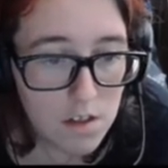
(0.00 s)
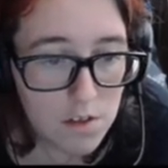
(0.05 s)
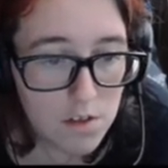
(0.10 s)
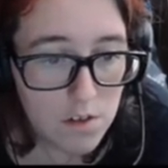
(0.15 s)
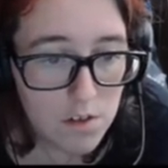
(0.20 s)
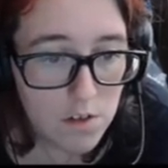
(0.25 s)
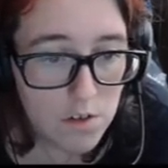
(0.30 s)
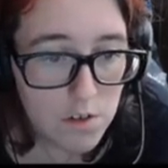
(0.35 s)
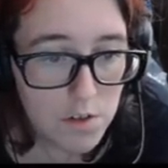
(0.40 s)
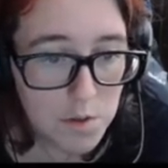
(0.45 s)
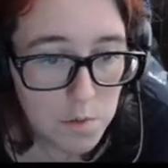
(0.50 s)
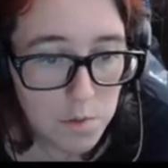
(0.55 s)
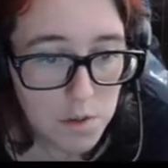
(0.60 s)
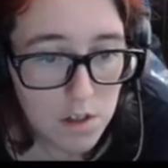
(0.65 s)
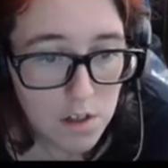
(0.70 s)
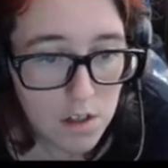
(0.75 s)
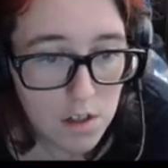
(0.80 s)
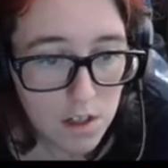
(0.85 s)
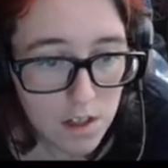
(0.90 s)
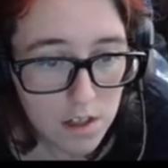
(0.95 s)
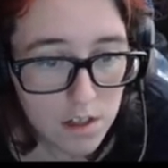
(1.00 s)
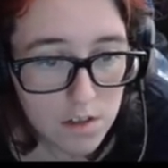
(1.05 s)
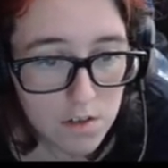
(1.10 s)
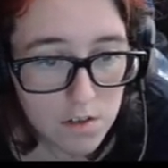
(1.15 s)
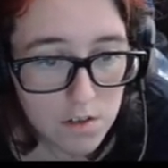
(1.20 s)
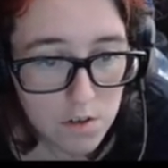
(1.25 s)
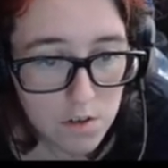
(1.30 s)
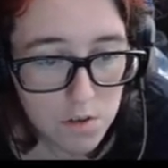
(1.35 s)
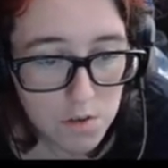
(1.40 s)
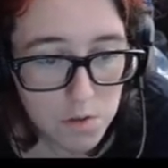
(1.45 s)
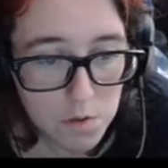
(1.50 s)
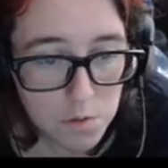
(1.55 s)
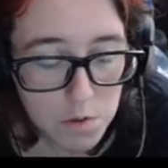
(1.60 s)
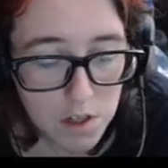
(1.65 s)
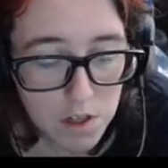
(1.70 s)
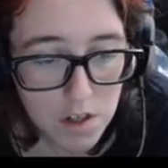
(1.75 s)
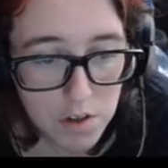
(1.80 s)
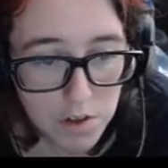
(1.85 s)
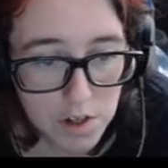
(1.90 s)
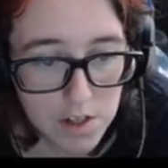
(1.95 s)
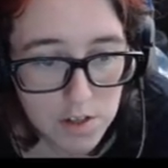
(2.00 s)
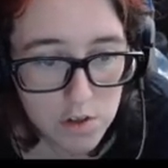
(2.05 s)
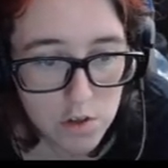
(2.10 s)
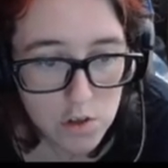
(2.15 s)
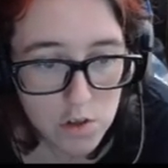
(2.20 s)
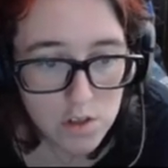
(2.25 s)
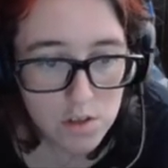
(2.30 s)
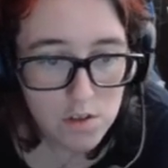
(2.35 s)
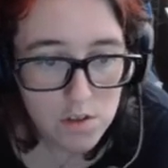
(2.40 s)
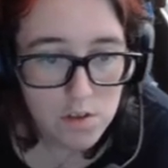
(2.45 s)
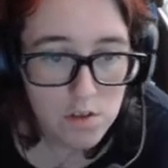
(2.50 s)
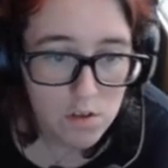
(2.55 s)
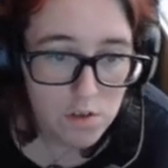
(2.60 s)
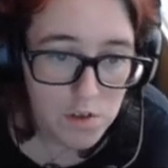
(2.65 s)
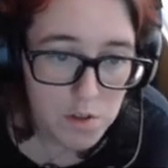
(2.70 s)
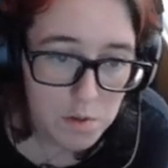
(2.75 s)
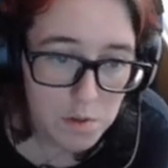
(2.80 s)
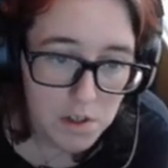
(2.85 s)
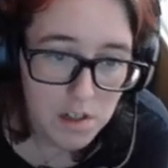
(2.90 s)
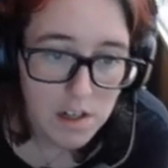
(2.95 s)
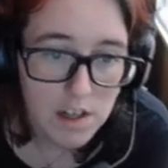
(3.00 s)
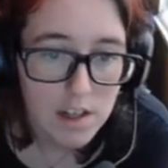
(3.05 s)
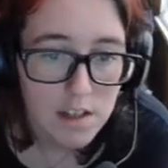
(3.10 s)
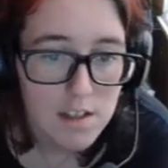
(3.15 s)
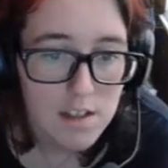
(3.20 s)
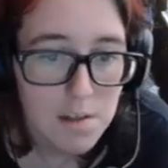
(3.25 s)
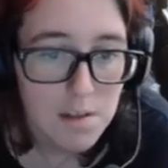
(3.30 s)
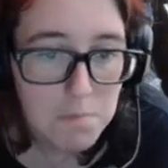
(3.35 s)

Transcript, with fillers: circle, square, x, circle, square. Okay, so just go circle, square, x.